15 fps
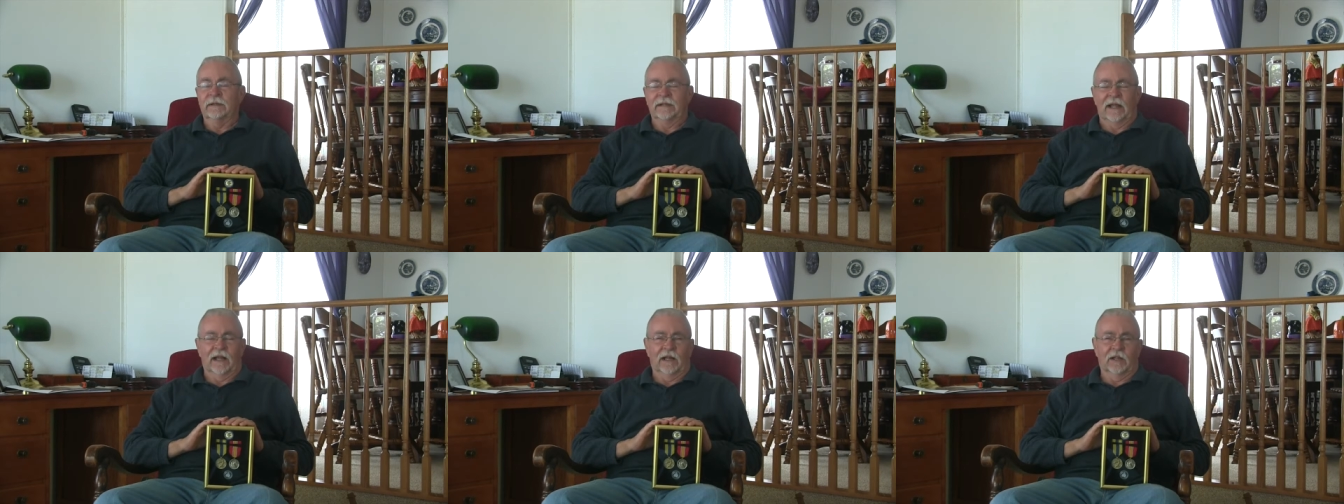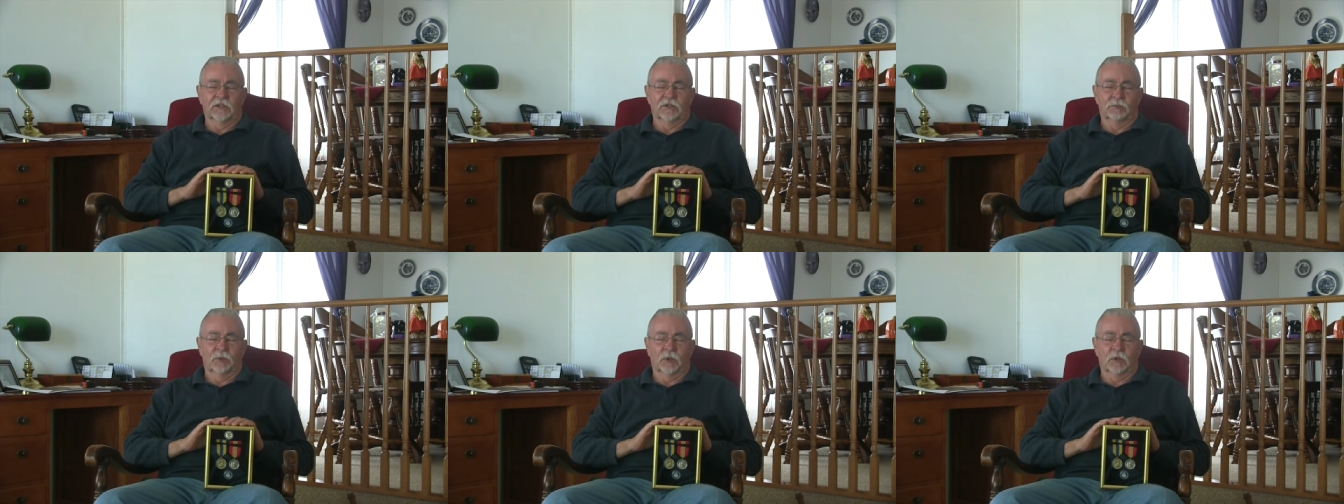
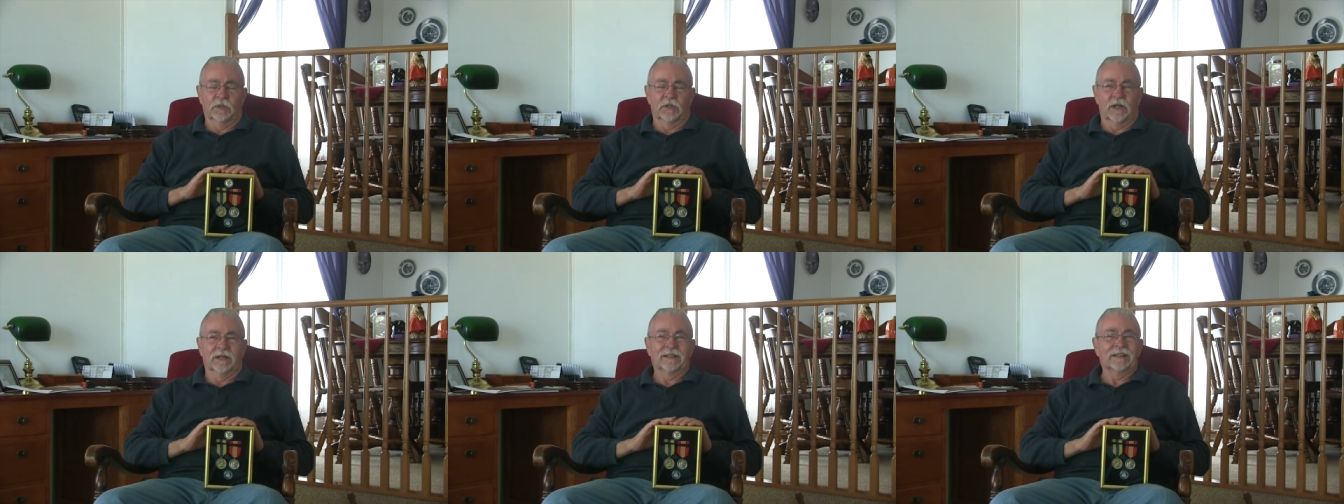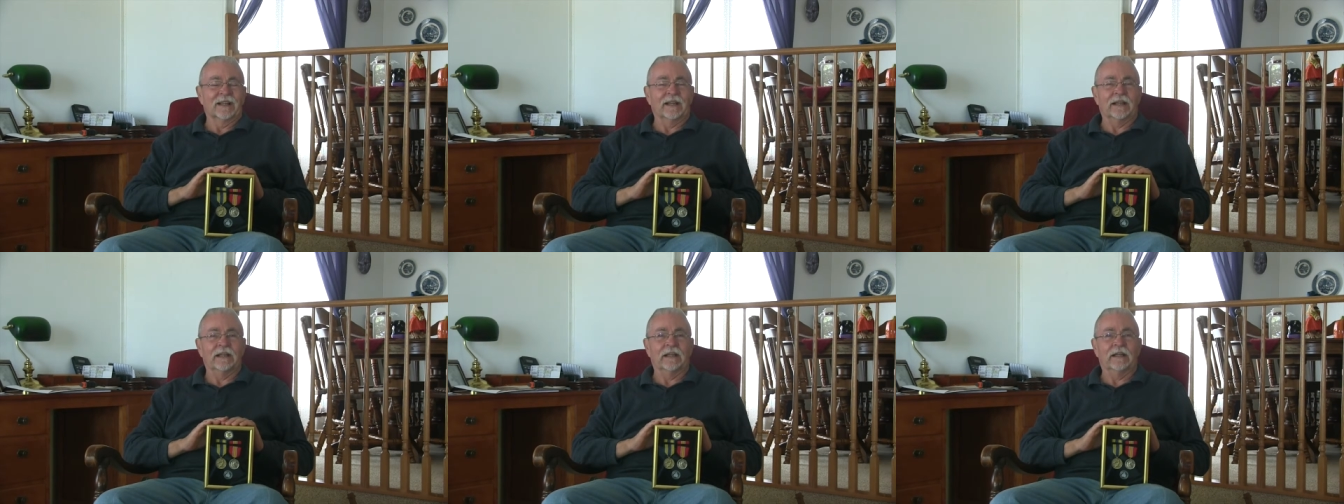knowledgeable young
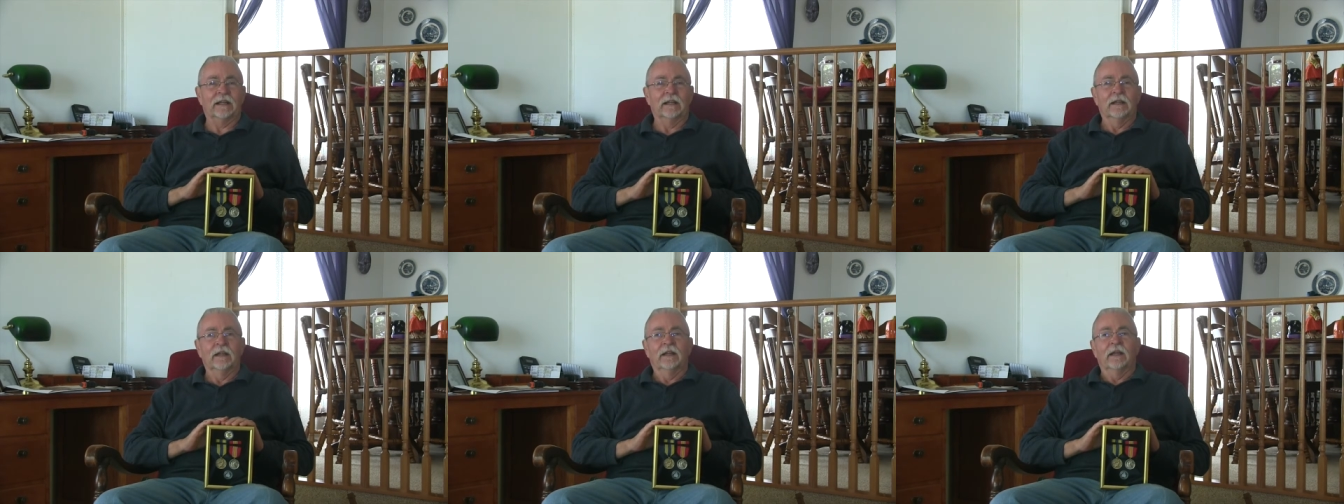lady